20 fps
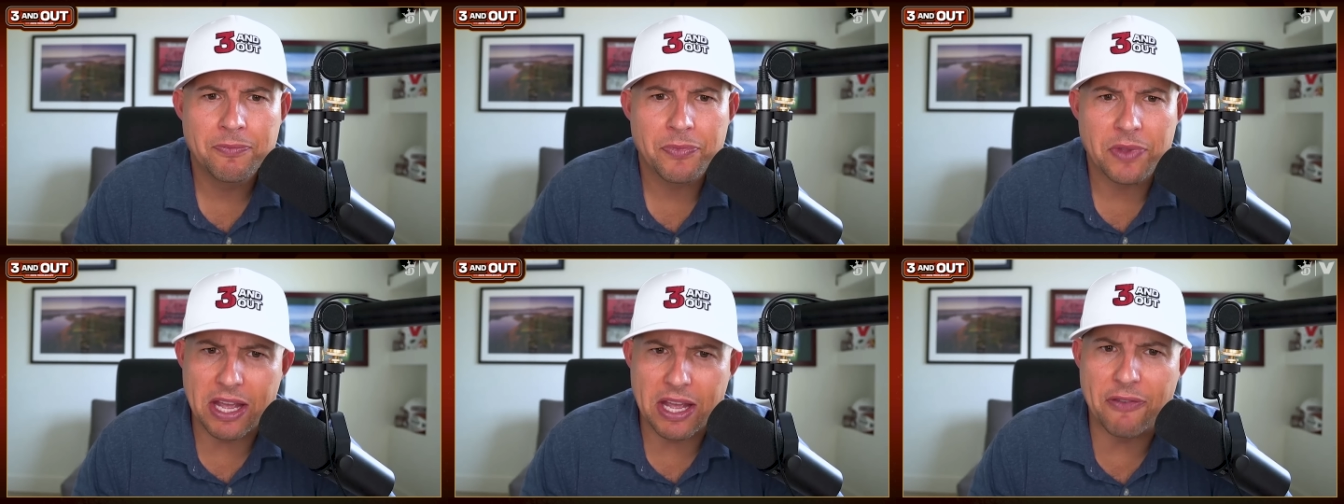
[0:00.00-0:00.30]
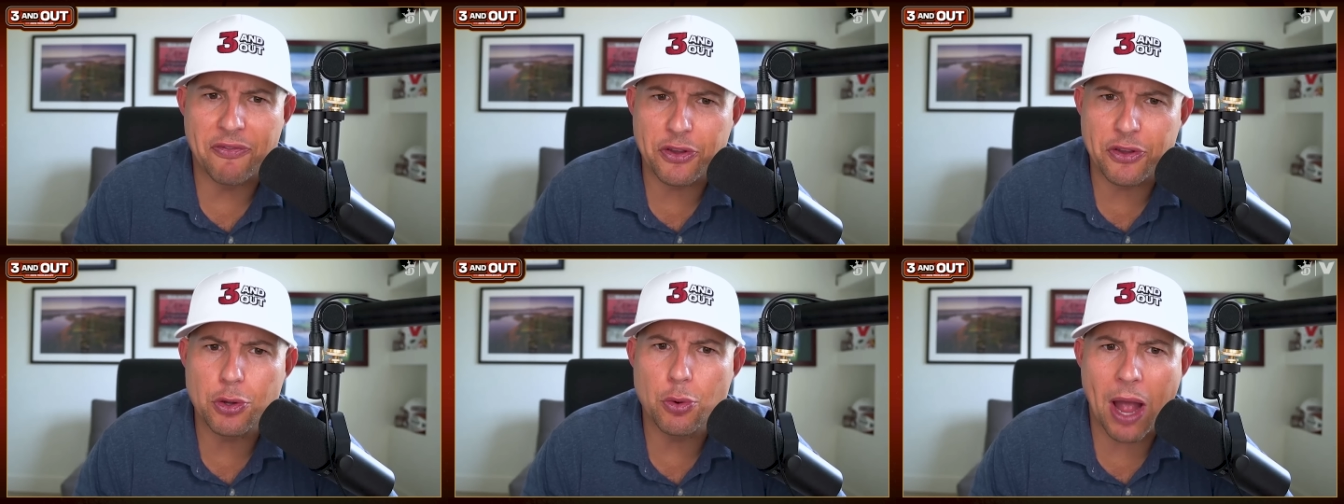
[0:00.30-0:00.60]

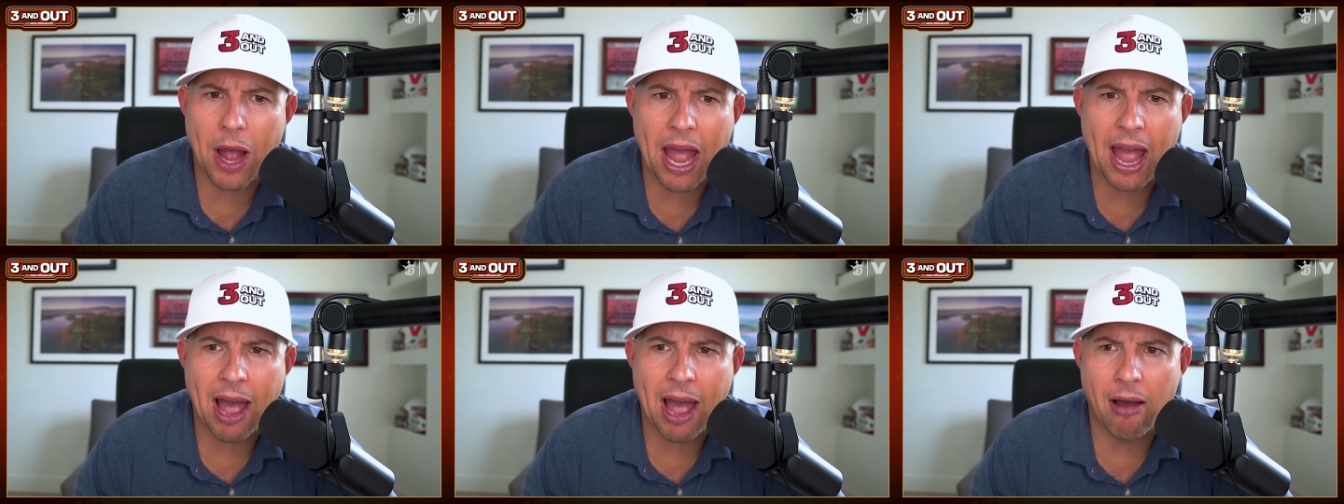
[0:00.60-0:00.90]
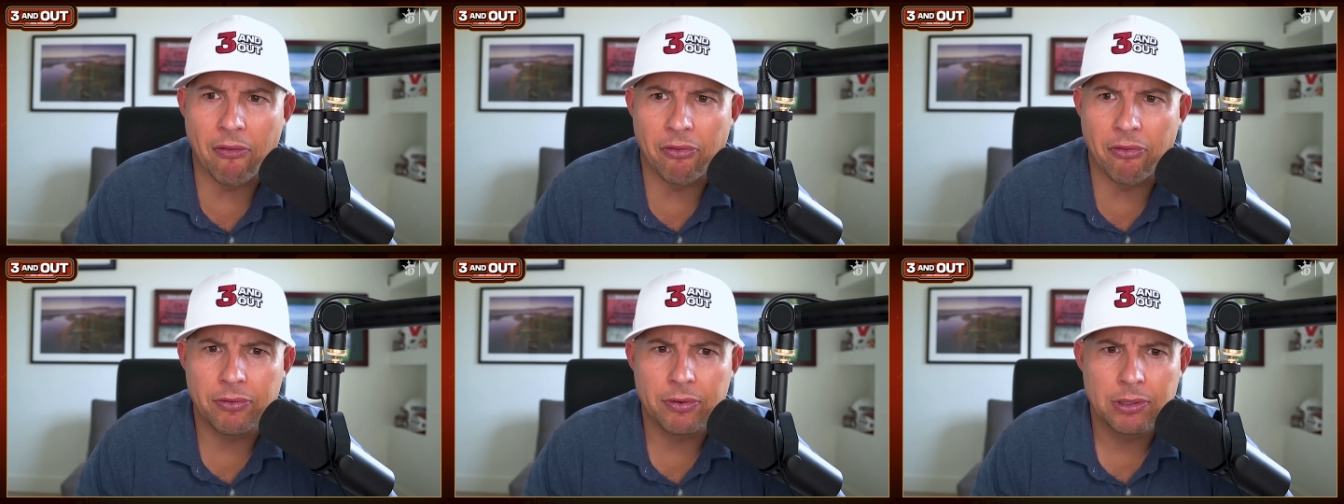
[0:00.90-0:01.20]
if you
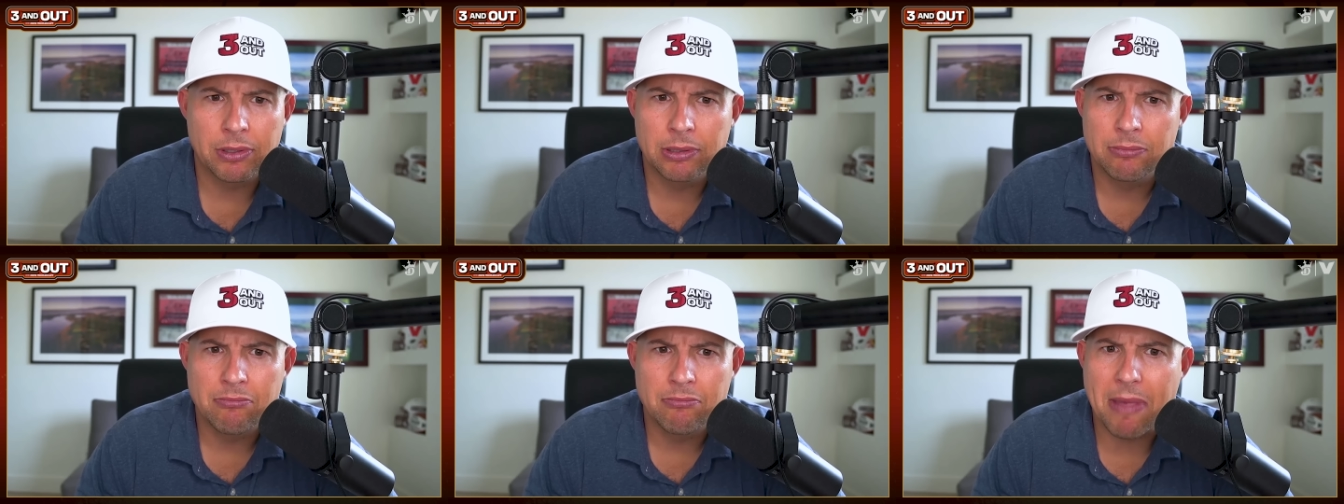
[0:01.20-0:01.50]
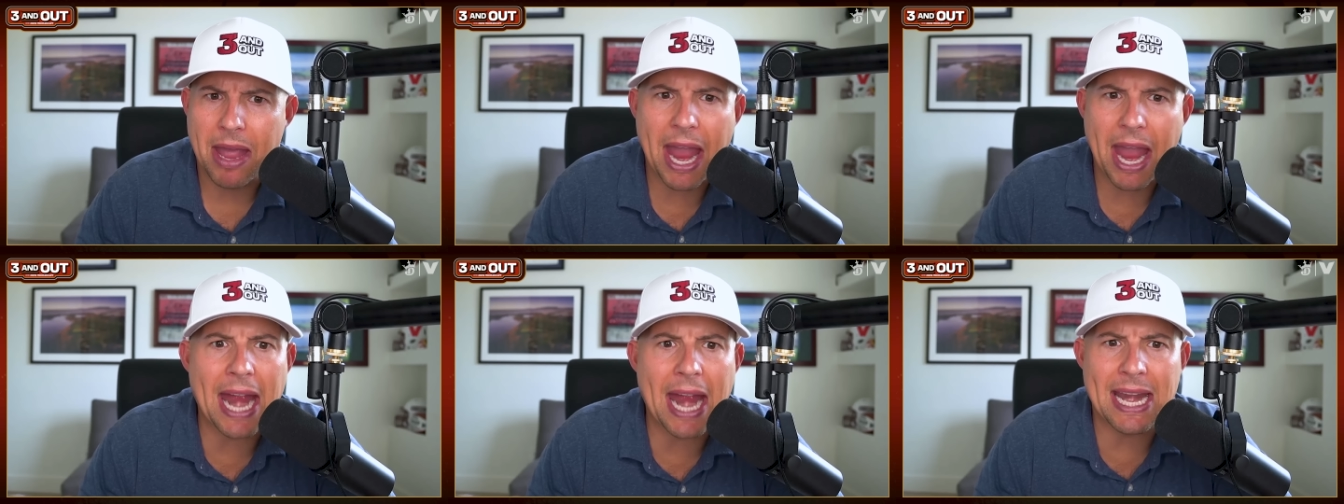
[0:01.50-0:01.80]
have
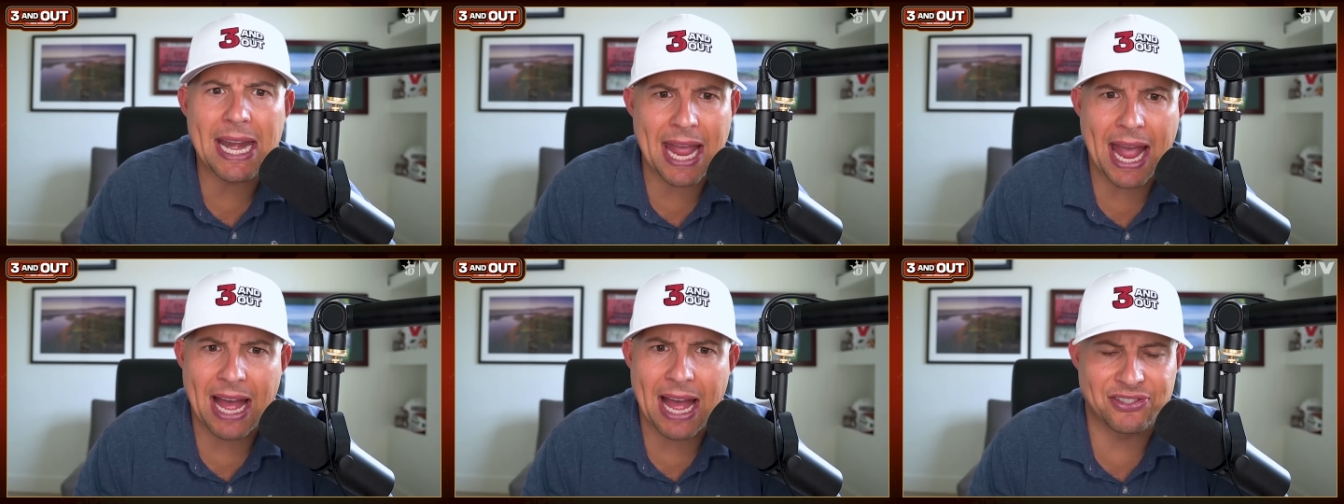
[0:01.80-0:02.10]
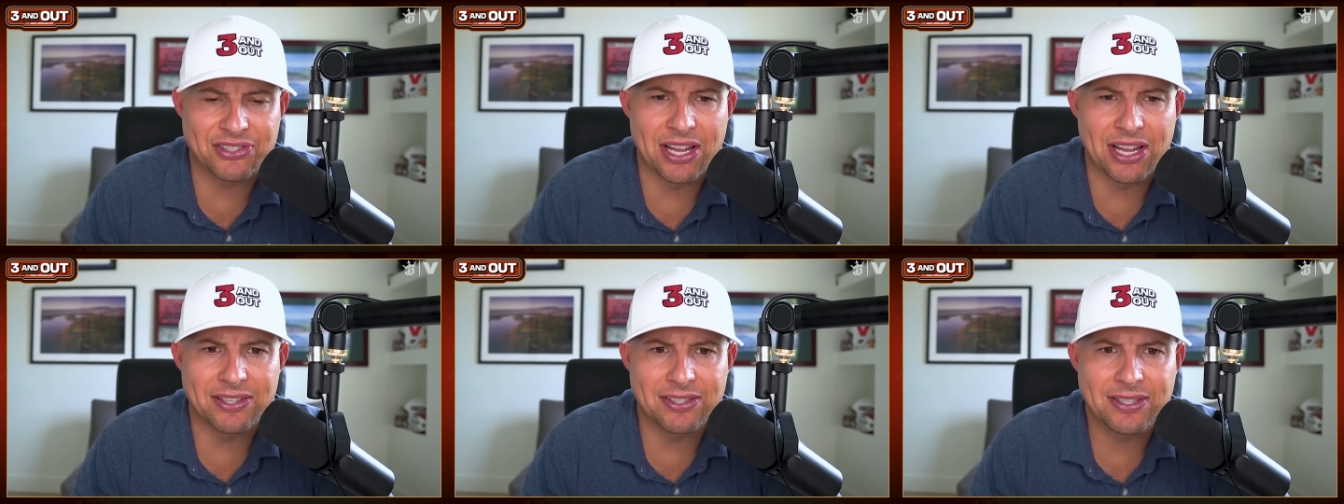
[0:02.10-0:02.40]
any
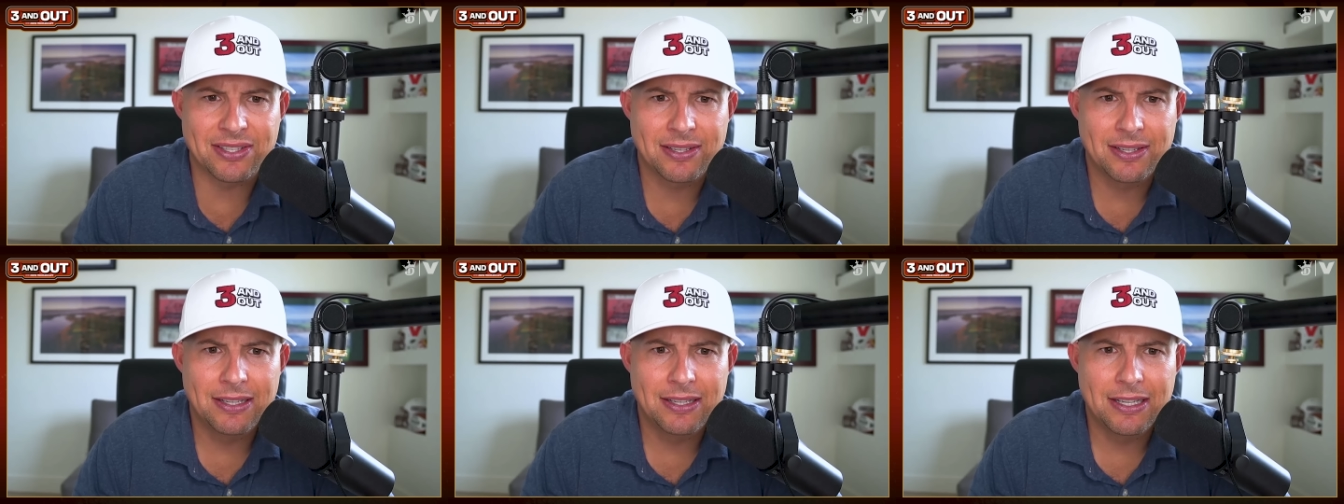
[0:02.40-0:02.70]
assets,